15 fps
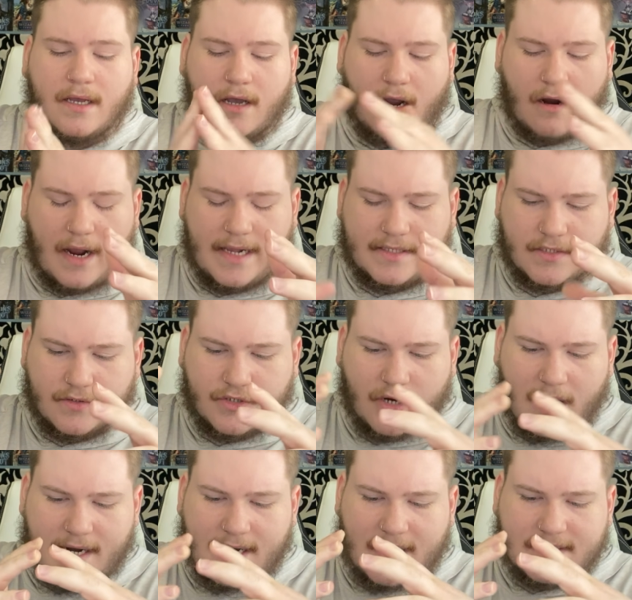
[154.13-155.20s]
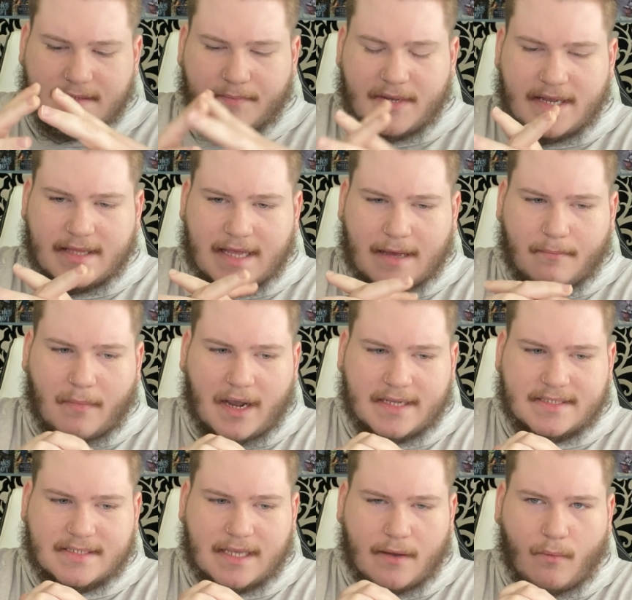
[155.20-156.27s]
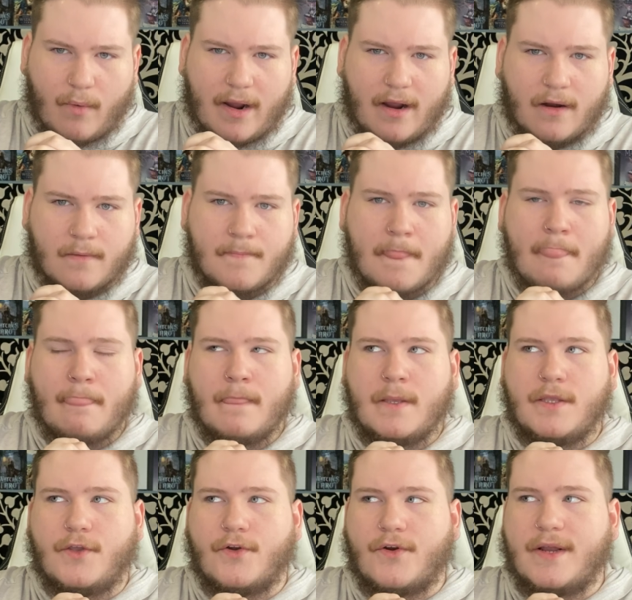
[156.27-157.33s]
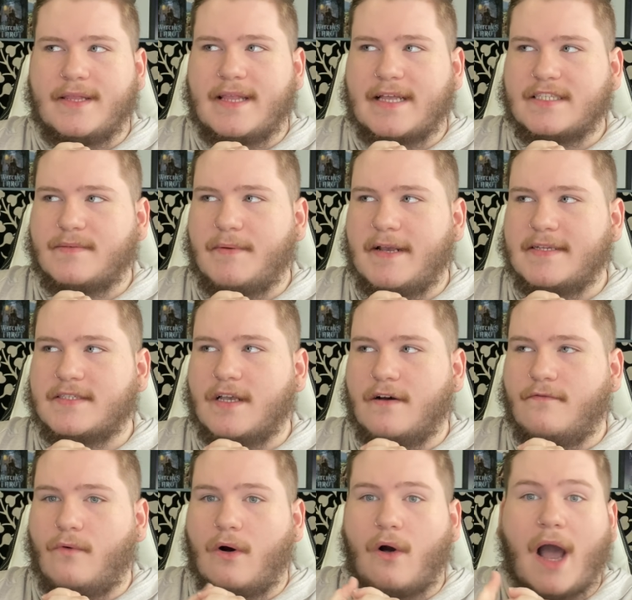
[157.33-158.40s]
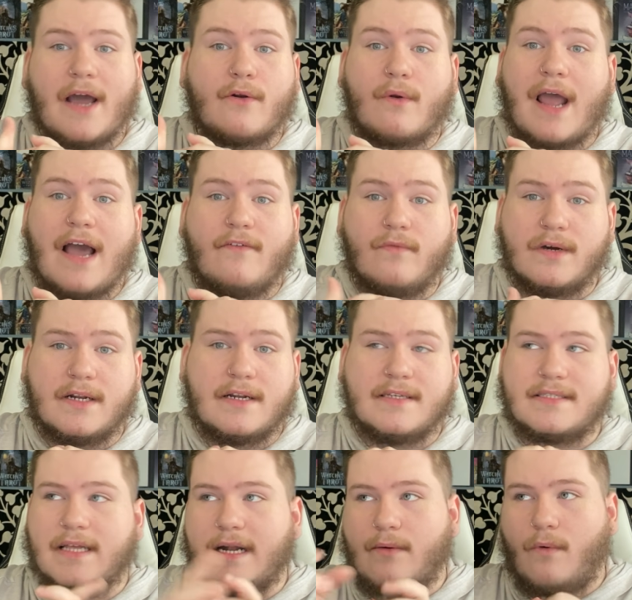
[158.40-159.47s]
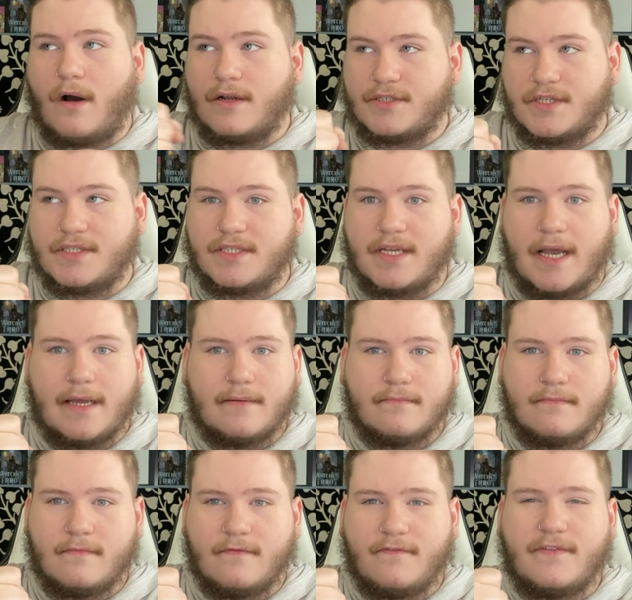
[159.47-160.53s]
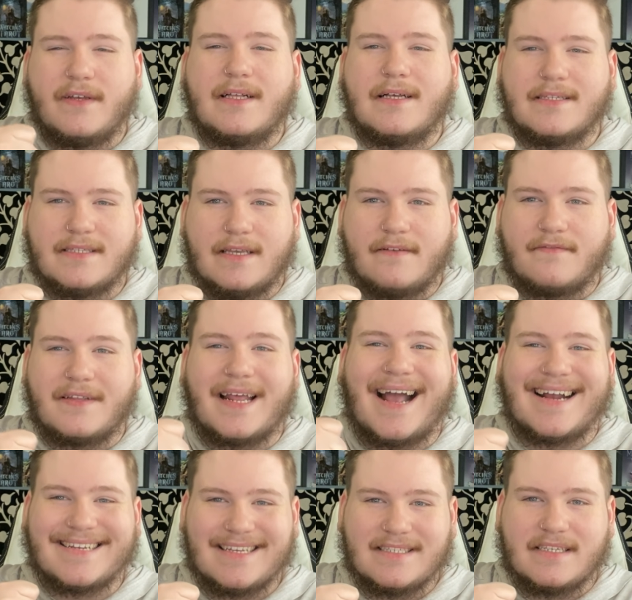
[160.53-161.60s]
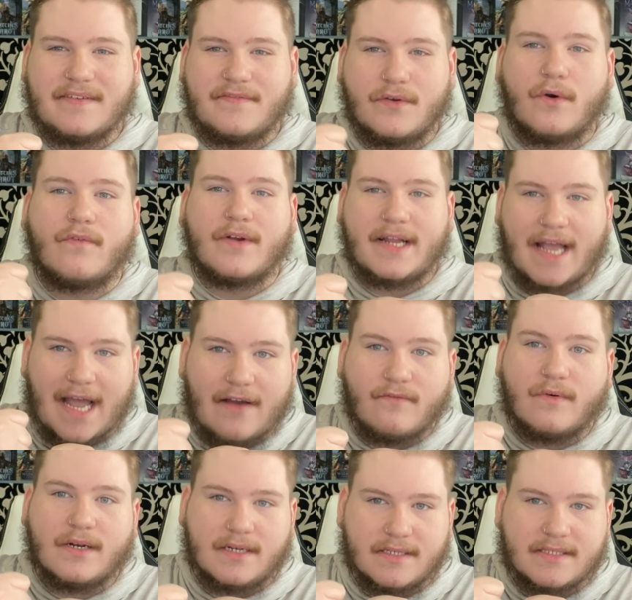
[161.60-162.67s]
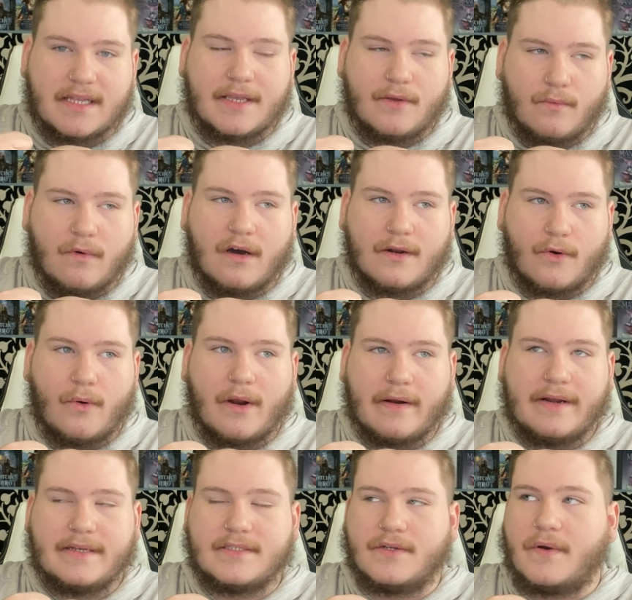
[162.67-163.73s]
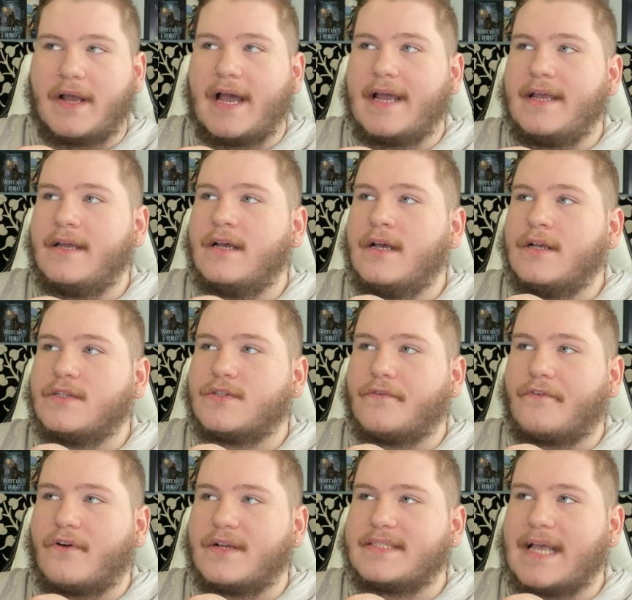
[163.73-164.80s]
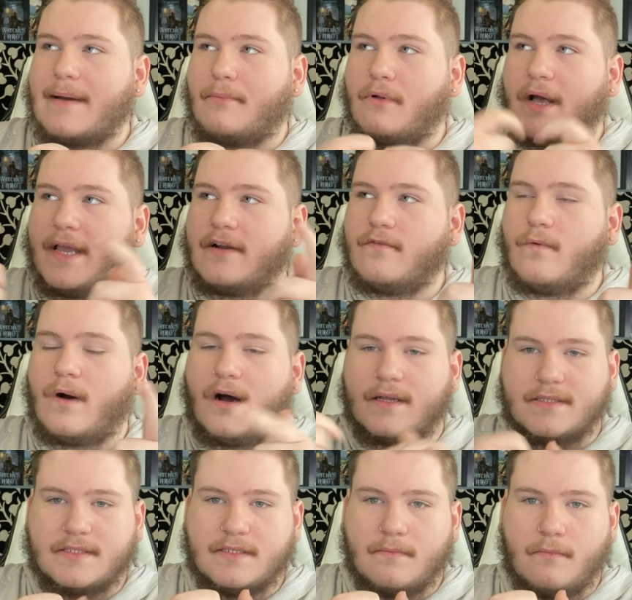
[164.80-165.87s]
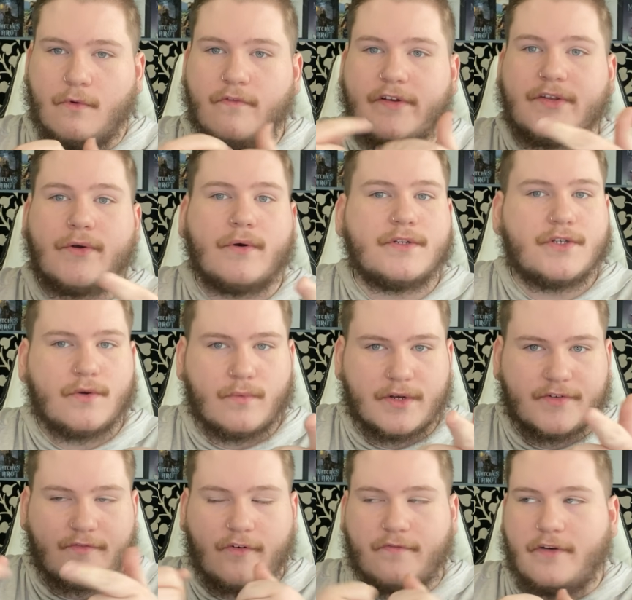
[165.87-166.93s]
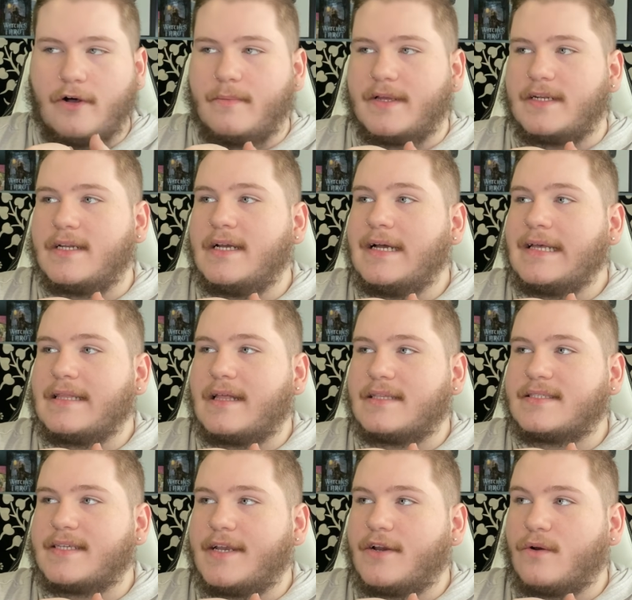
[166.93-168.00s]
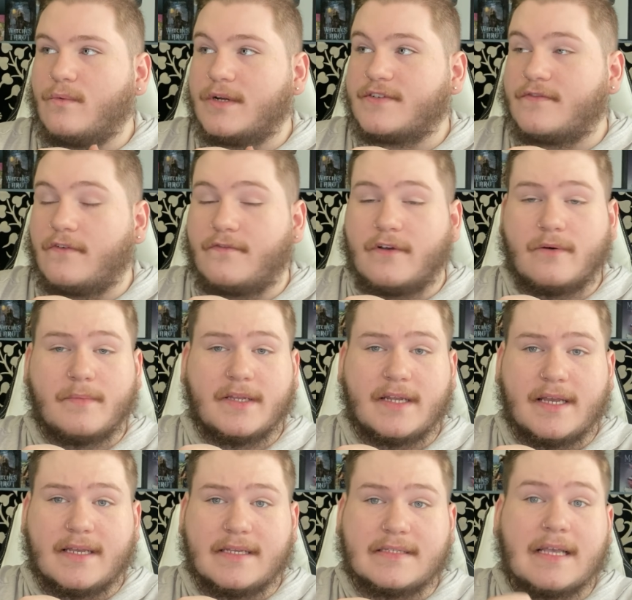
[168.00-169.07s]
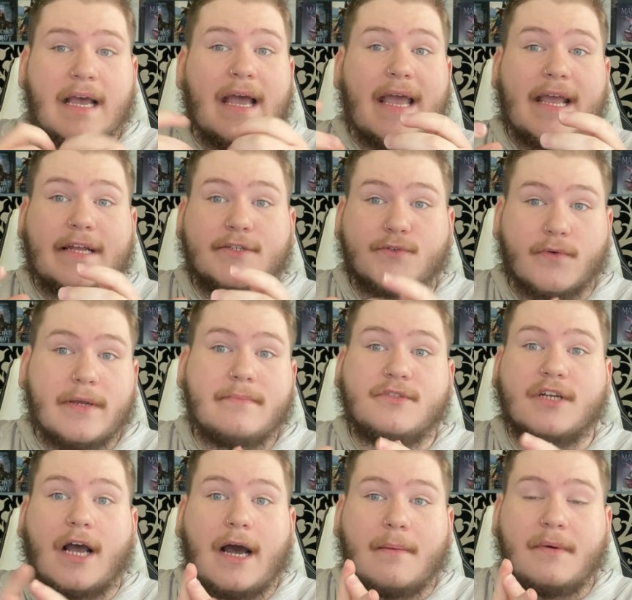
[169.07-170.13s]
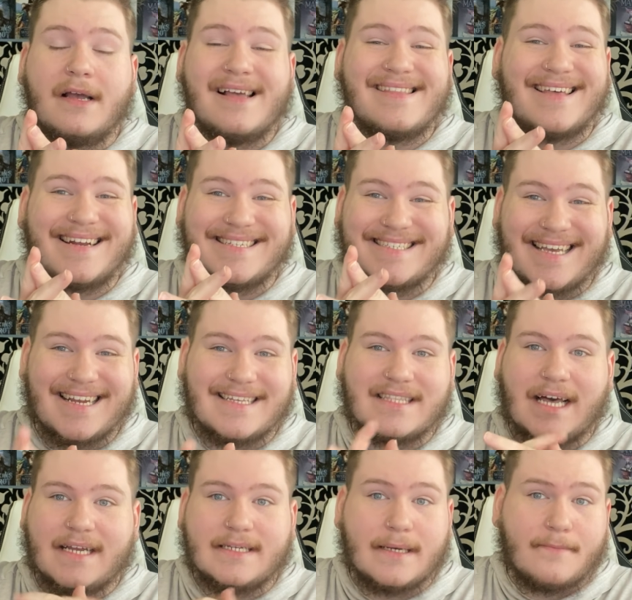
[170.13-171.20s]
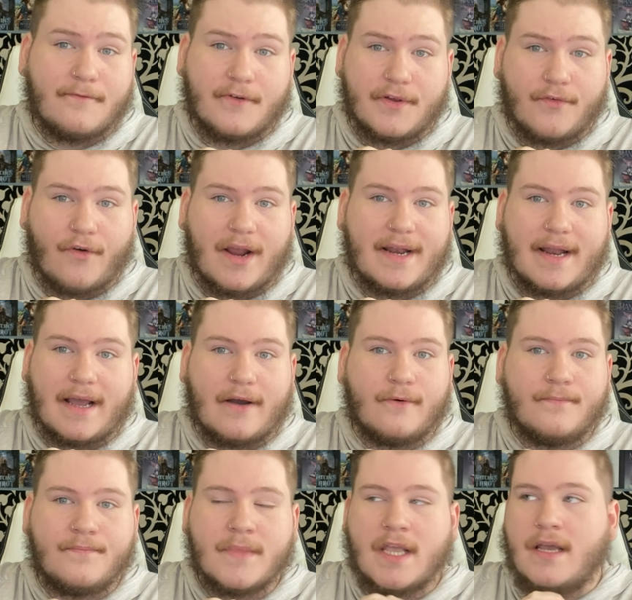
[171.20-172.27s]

All right, so try not to be in that mindset where you're in that space of, well, I don't have what it is that I want just yet. Feel as if and act as if you already have what it is that you want, Aquarius, okay? So for example, Eight of Wands, moving towards your wish fulfillment. Let's say your wish fulfillment is a dream job that is getting lined up for you right now.